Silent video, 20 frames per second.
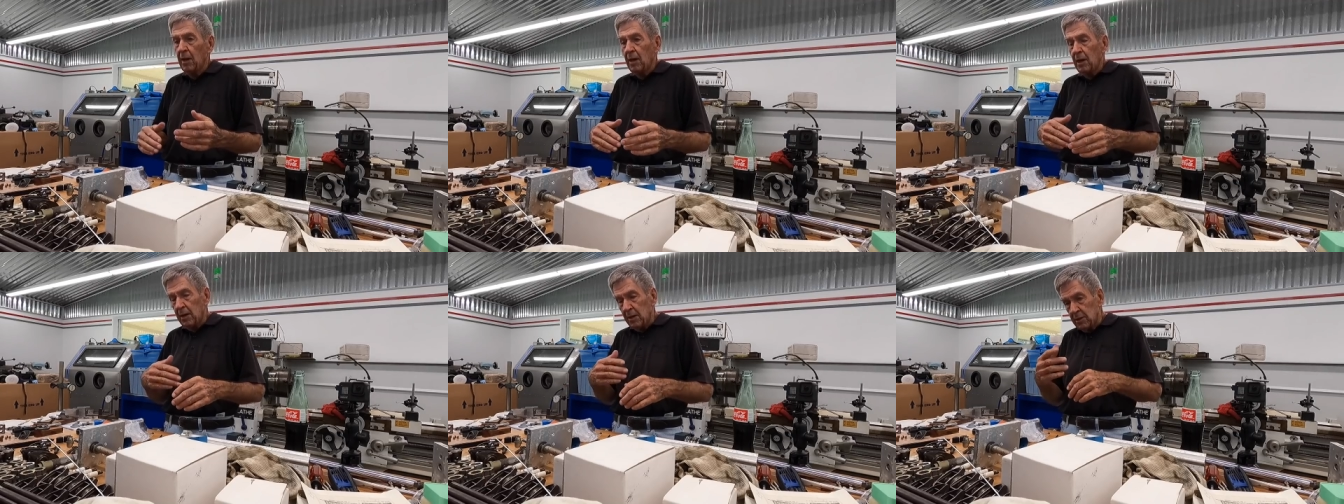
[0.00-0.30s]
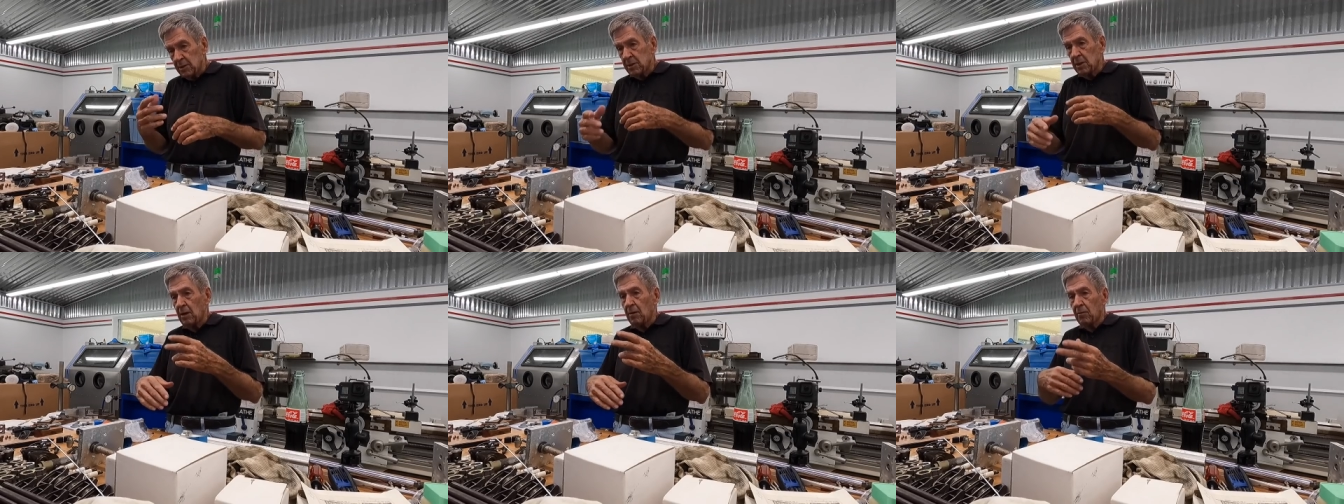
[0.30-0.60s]
And
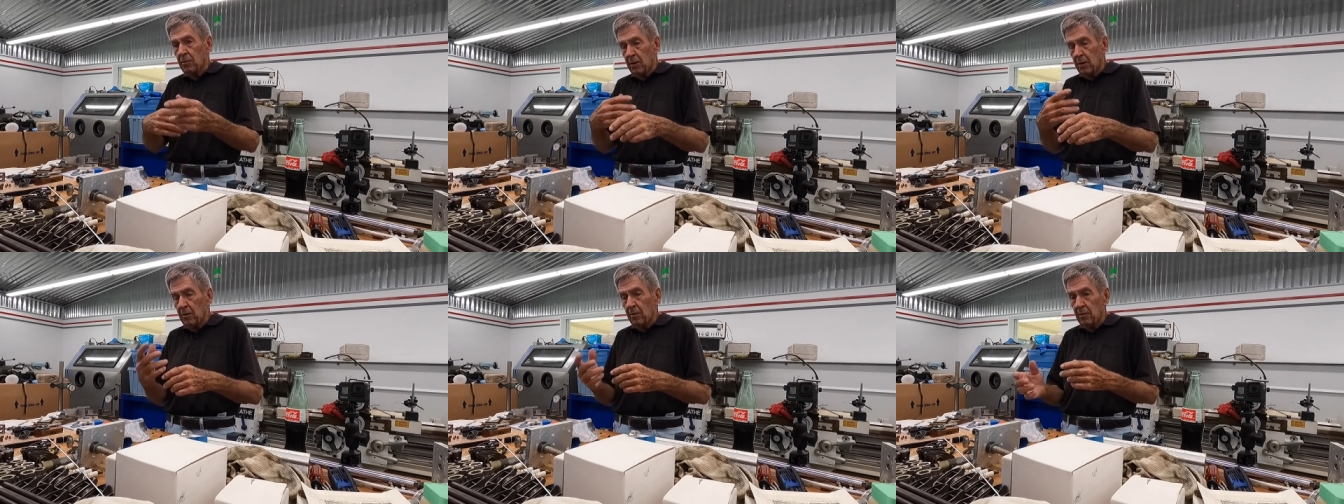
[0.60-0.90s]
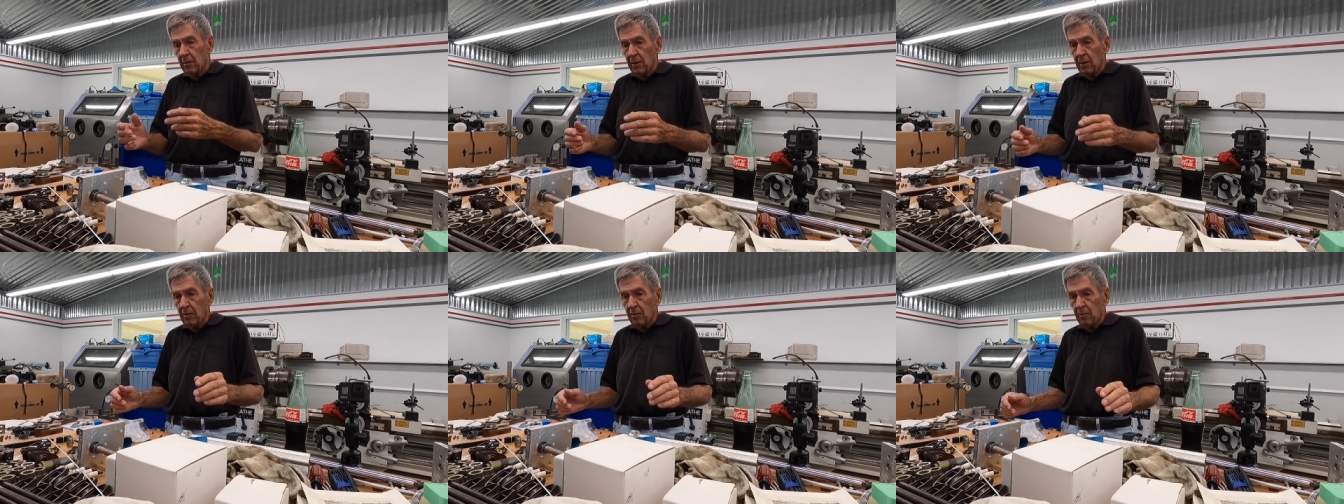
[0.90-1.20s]
just on and on
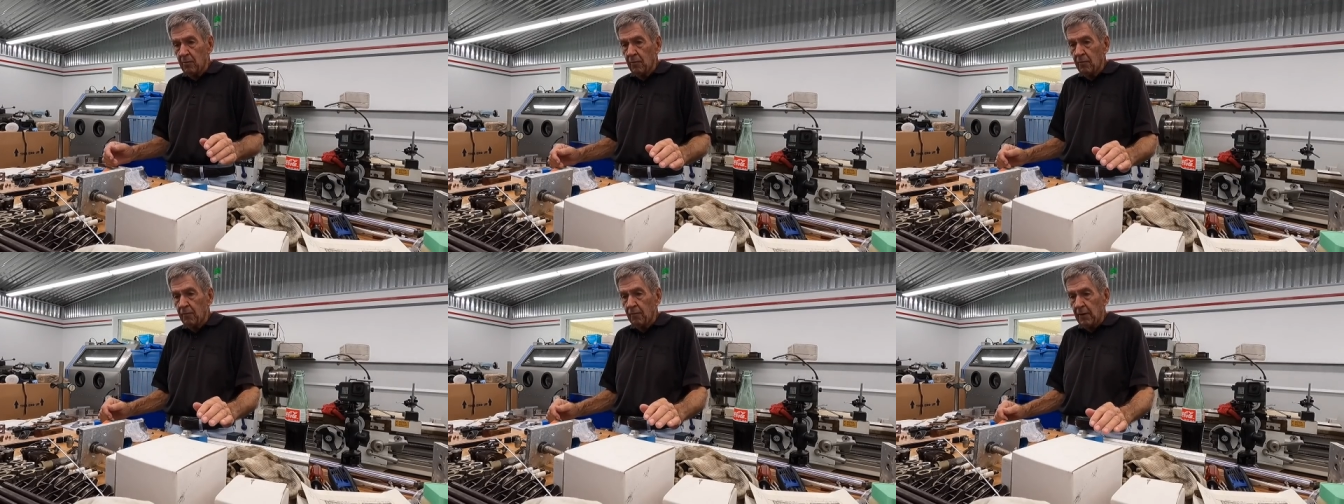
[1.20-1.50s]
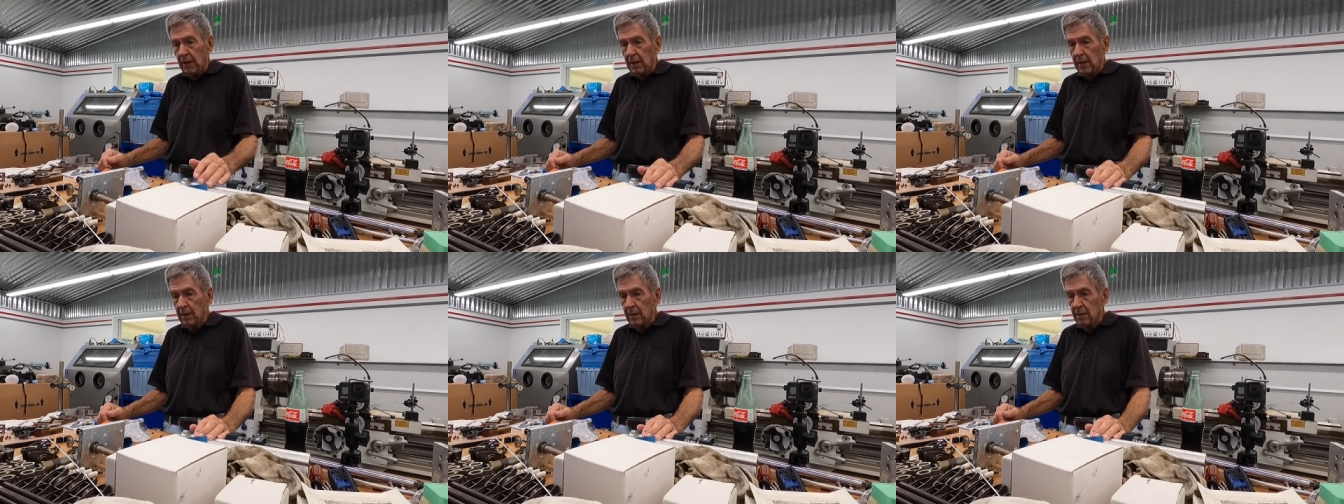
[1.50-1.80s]
and on. We
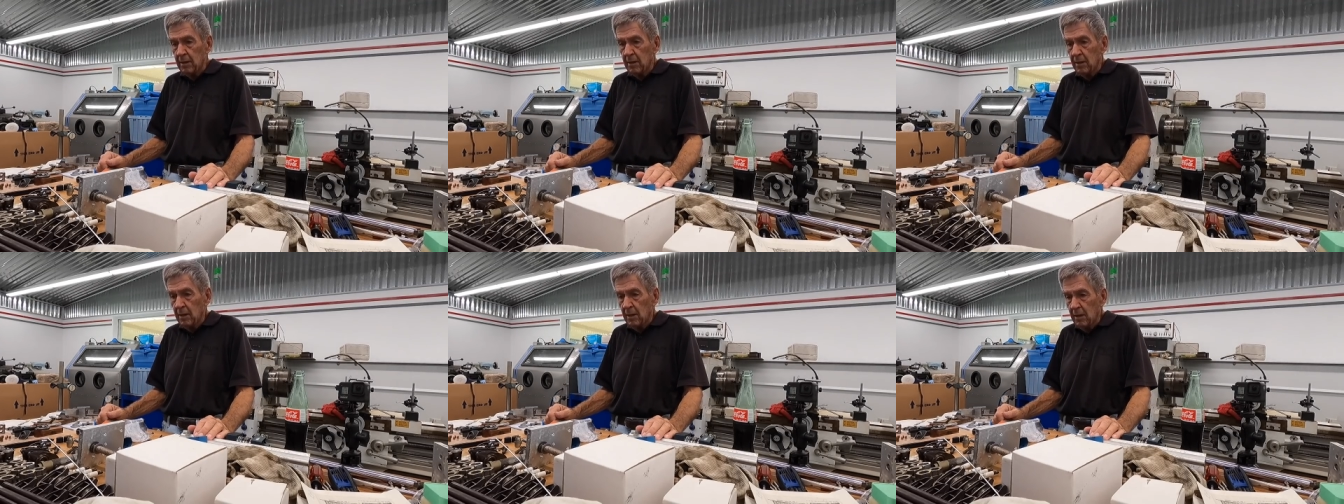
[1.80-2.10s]
finally,